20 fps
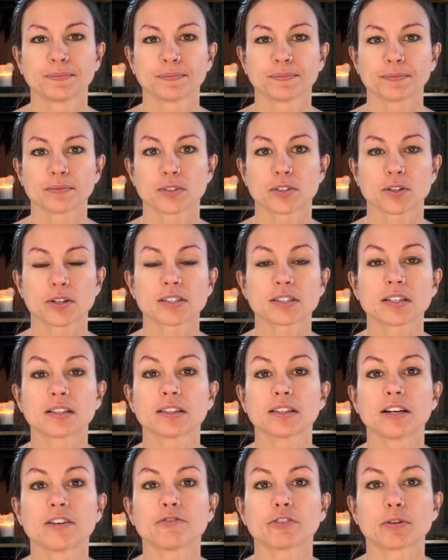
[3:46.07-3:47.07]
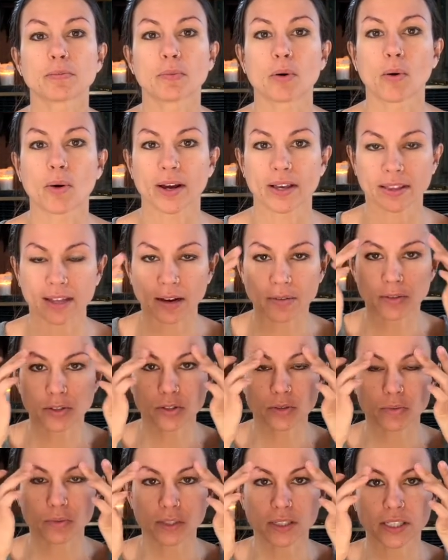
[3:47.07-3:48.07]
So that's a liver point. That one's
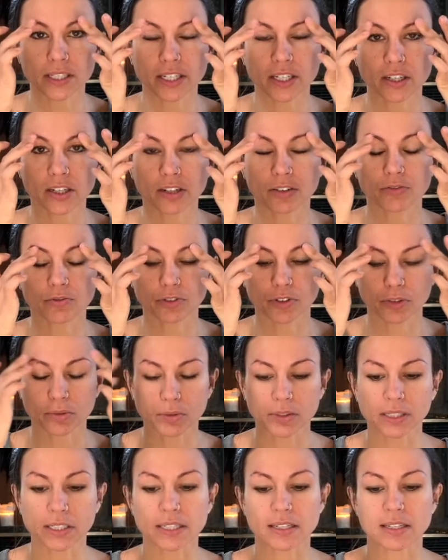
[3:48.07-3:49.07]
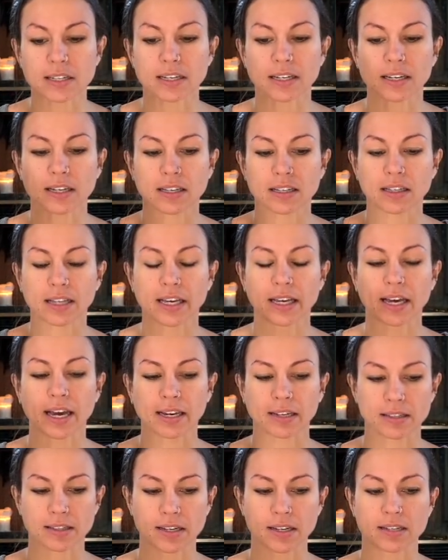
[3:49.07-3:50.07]
really good for releasing like
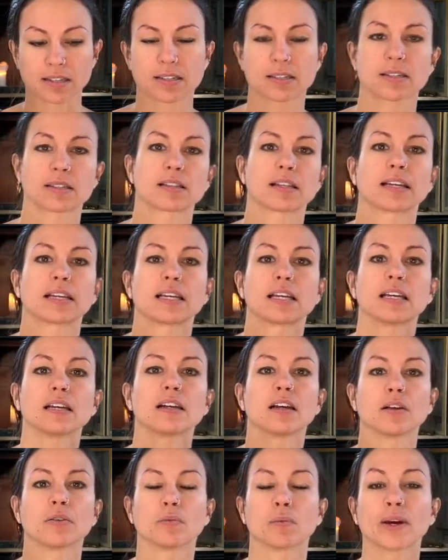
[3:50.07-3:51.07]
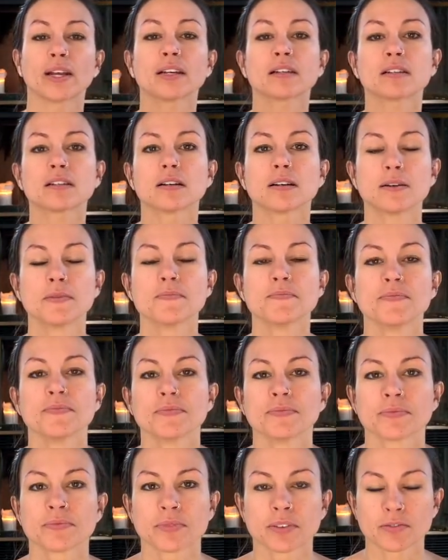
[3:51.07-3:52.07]
excess like heat and wind
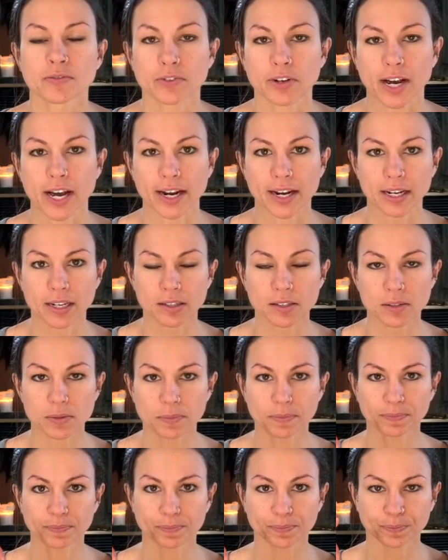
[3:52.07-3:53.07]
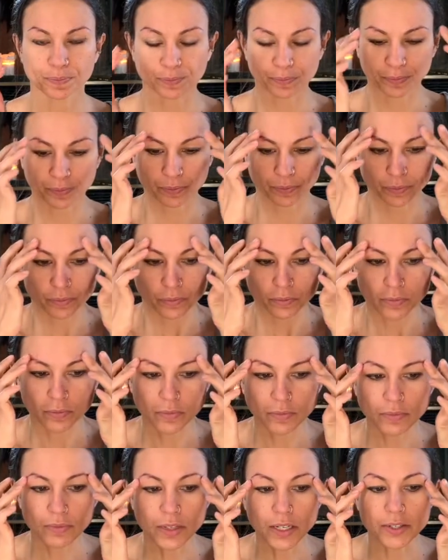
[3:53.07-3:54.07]
for headaches.
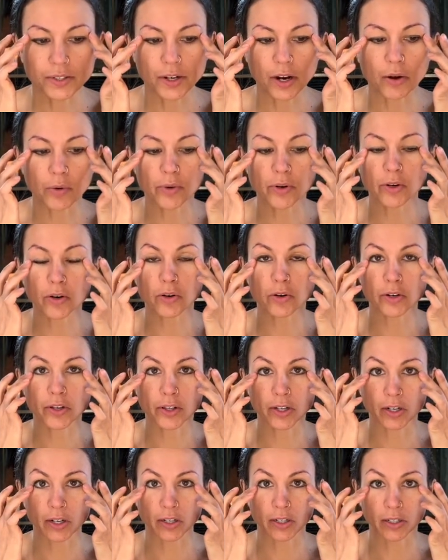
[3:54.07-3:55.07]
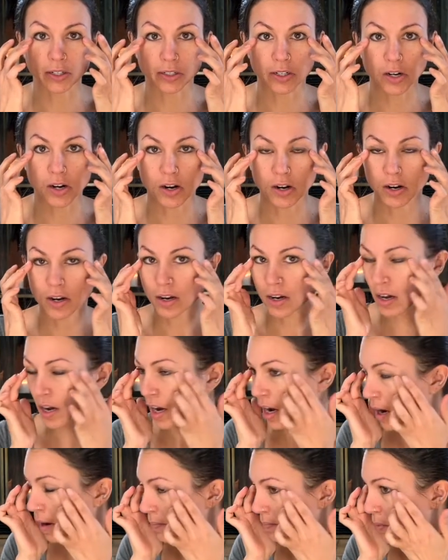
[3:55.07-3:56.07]
So now we'll go to the
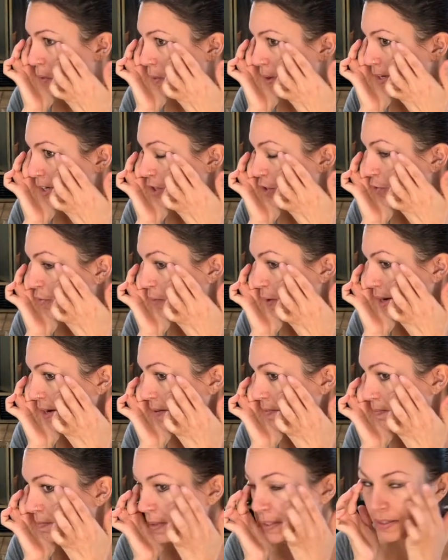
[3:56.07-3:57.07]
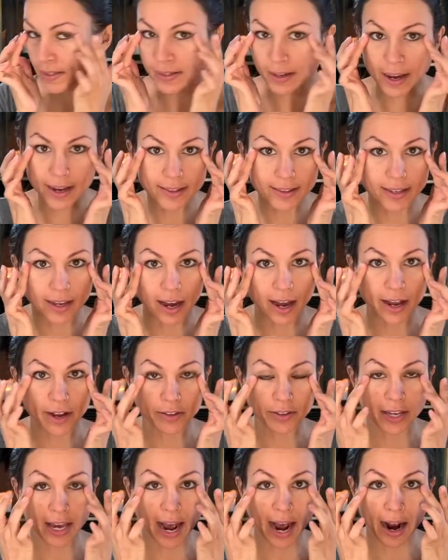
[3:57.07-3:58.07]
point just right beside the eye on
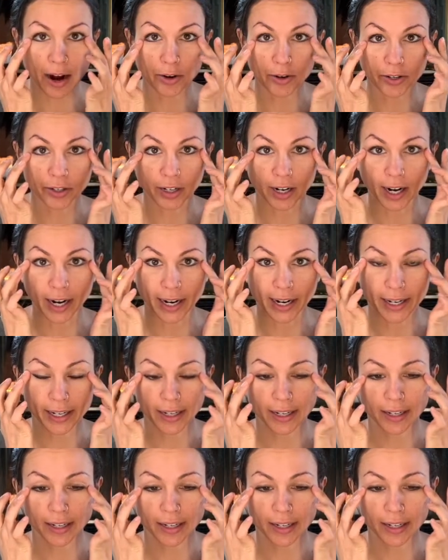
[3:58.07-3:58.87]
the outer eye.